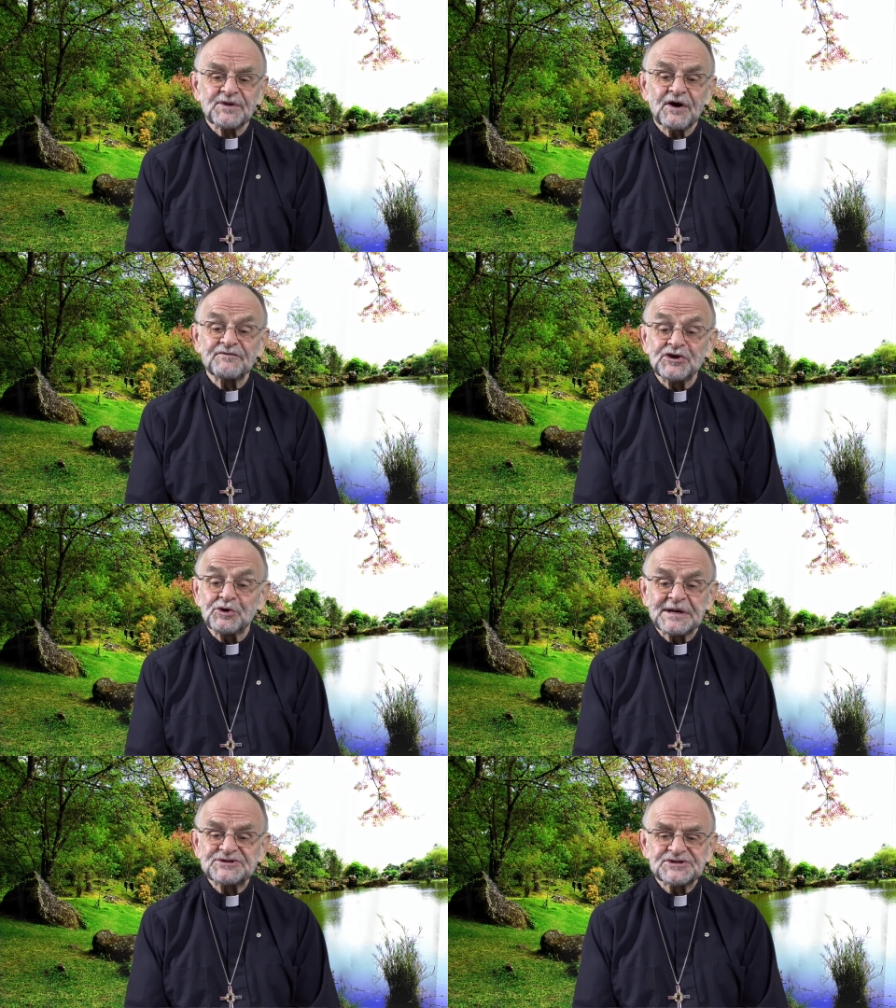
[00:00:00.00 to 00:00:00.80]
of the
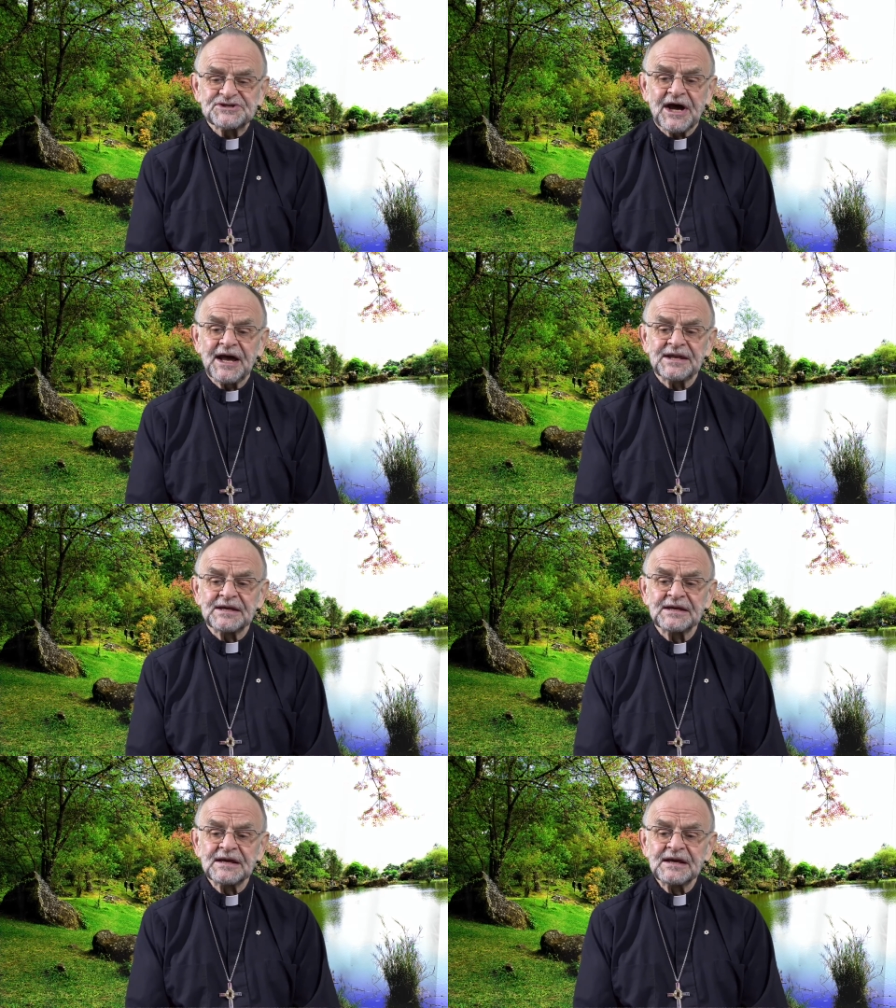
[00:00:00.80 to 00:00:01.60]
U.S.
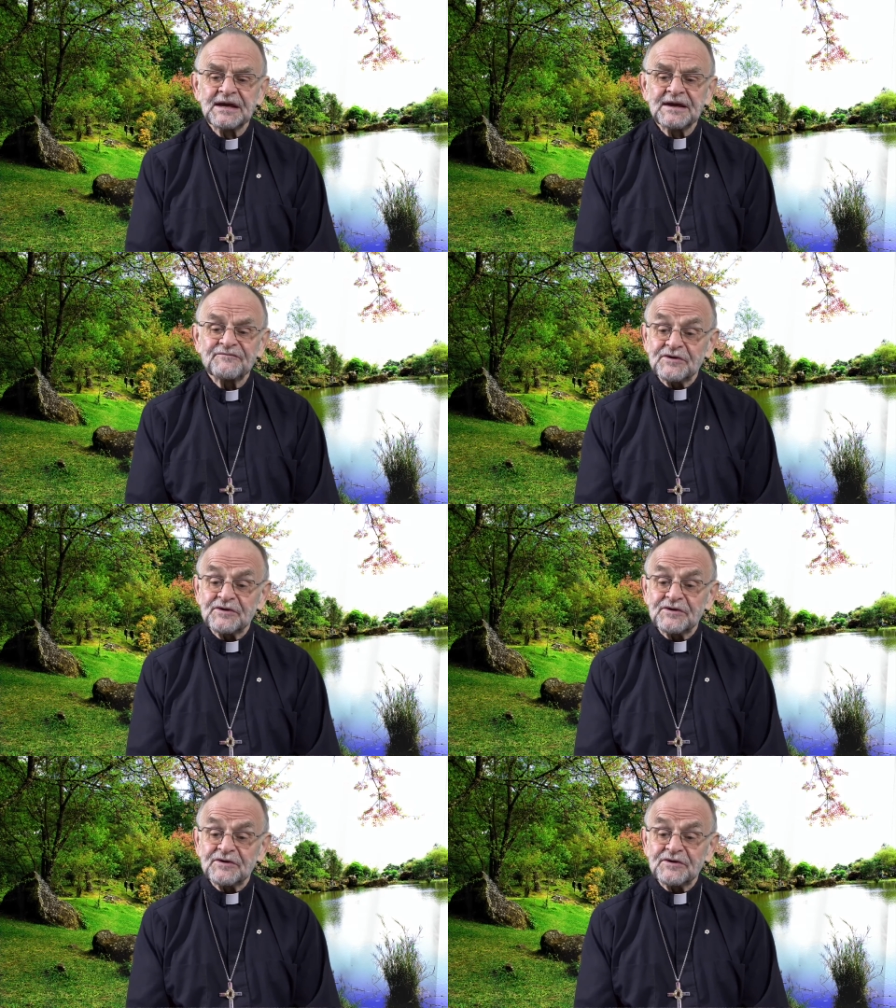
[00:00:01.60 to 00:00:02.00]
society. For